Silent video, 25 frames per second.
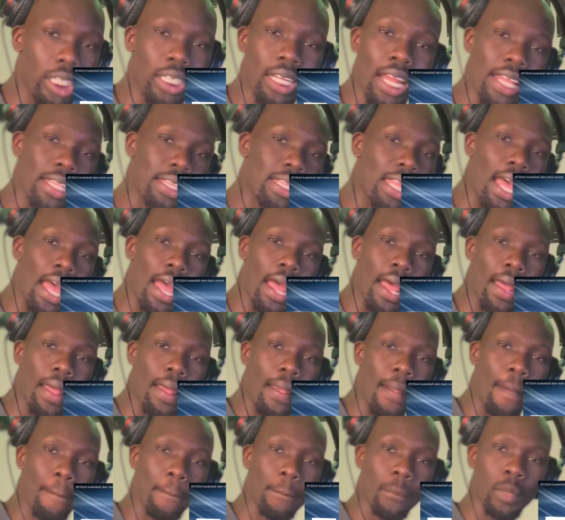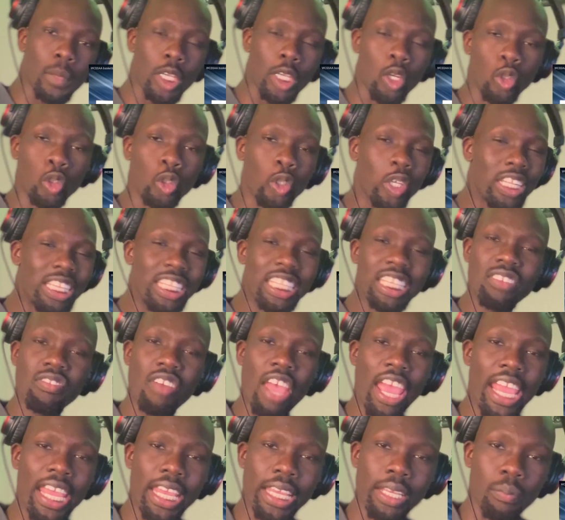like that. You know, you can leave
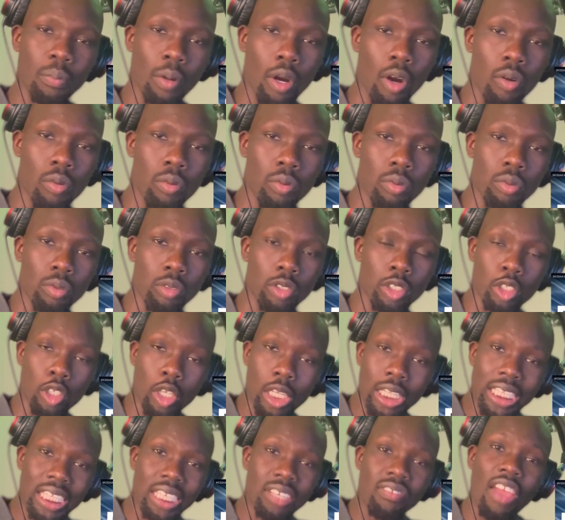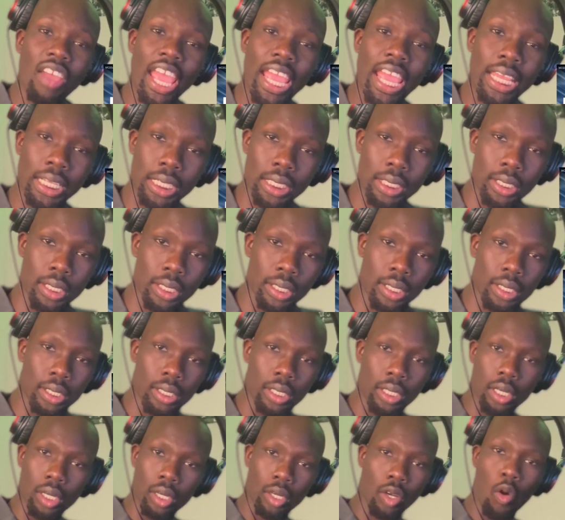hate, bro. You can leave hate.
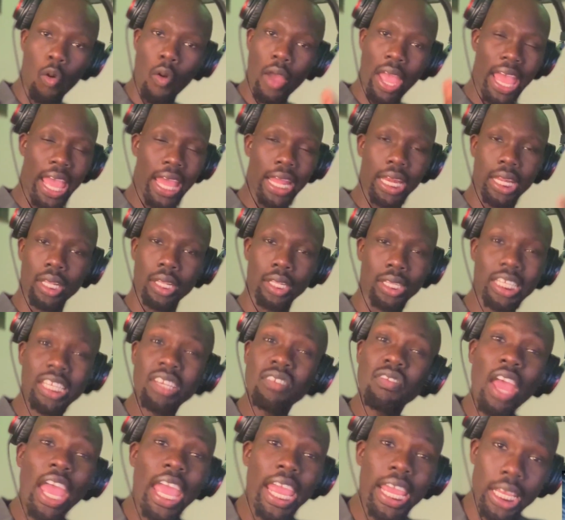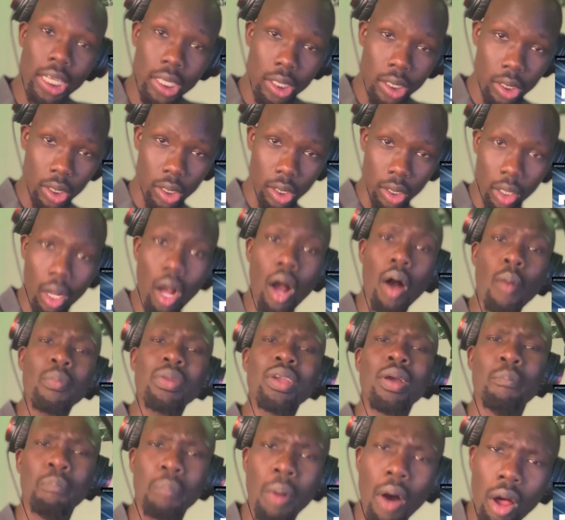Go ahead, leave hate. Call me
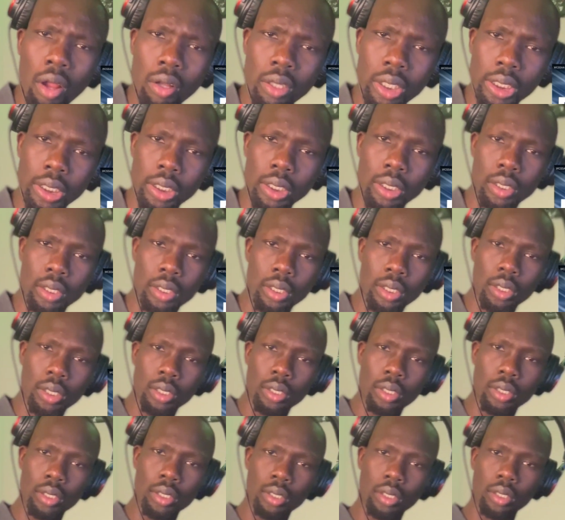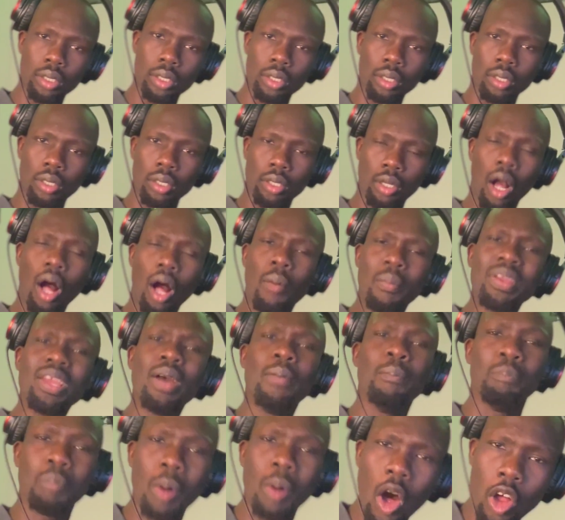a baldy. Call me a
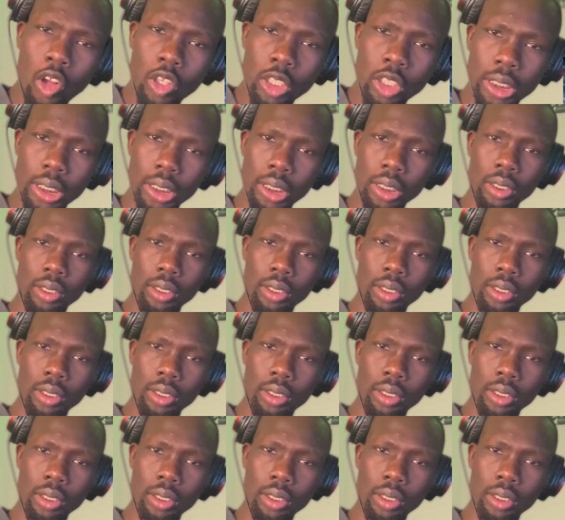baldy.